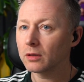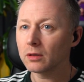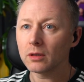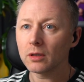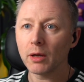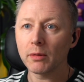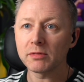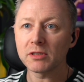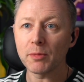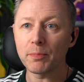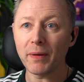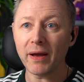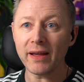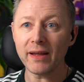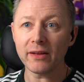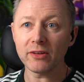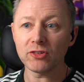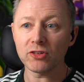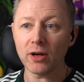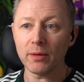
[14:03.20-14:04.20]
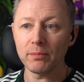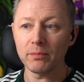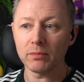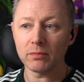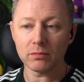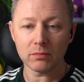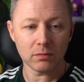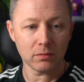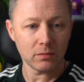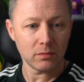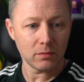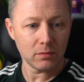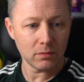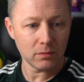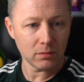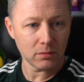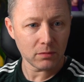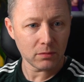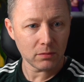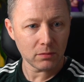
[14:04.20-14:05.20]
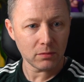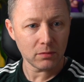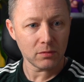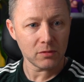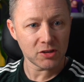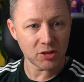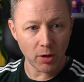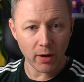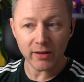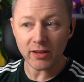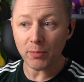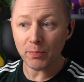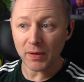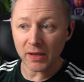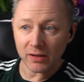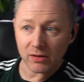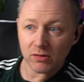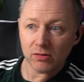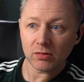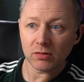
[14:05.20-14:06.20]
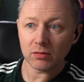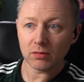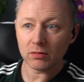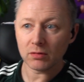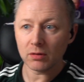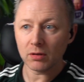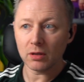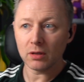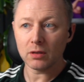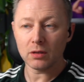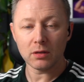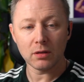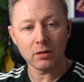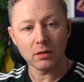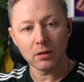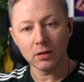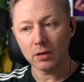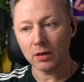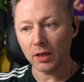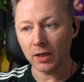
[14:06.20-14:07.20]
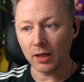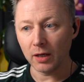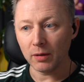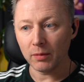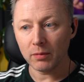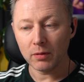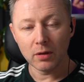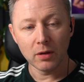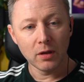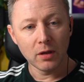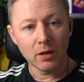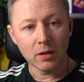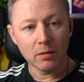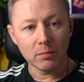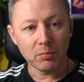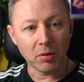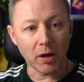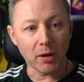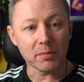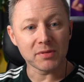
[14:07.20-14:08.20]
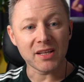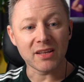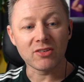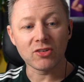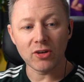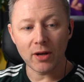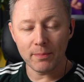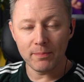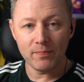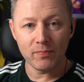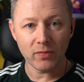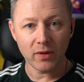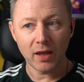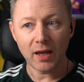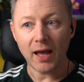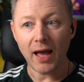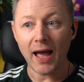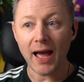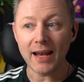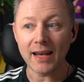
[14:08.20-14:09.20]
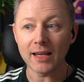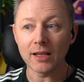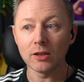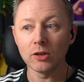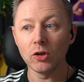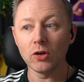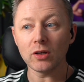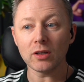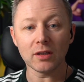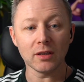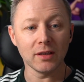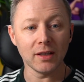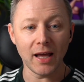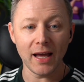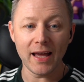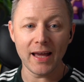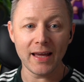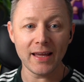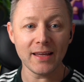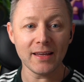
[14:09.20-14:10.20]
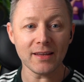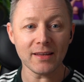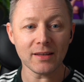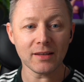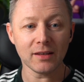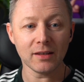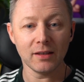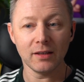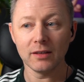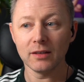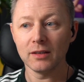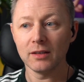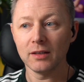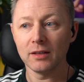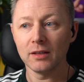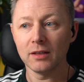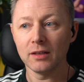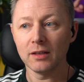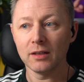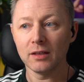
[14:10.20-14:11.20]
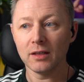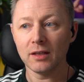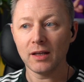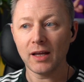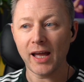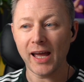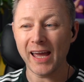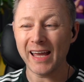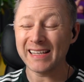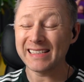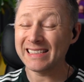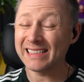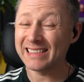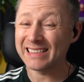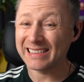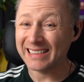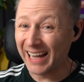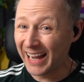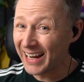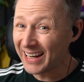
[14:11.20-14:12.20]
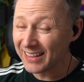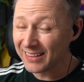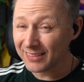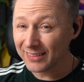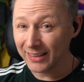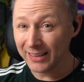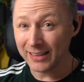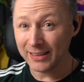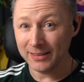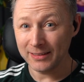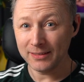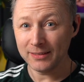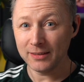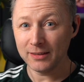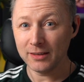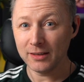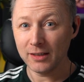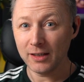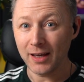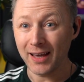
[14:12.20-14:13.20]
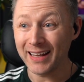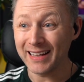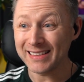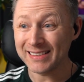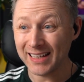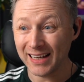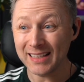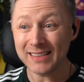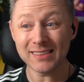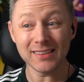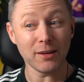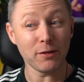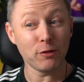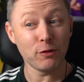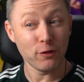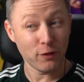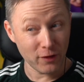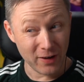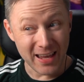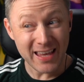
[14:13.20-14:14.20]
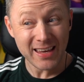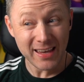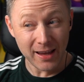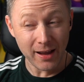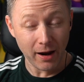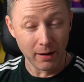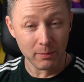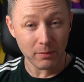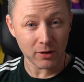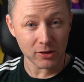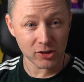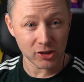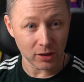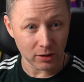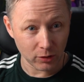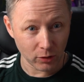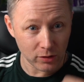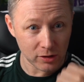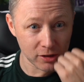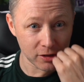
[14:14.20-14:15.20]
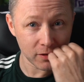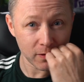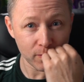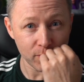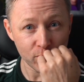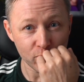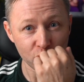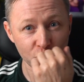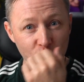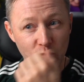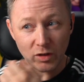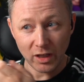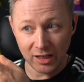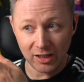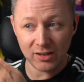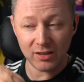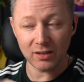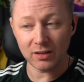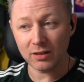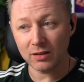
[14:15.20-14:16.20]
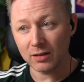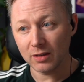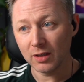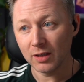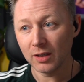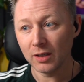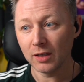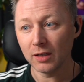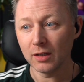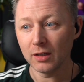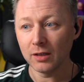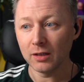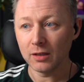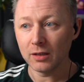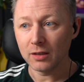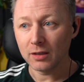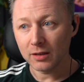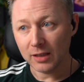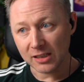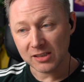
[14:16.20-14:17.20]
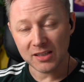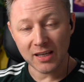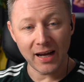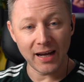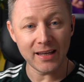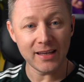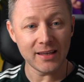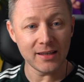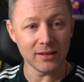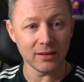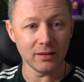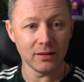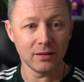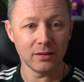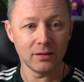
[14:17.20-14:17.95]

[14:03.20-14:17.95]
It was a bit of a trim. He still had a beard, but it was a trim, and he looked like exactly, and it's actually freaky how much it looks like this guy here.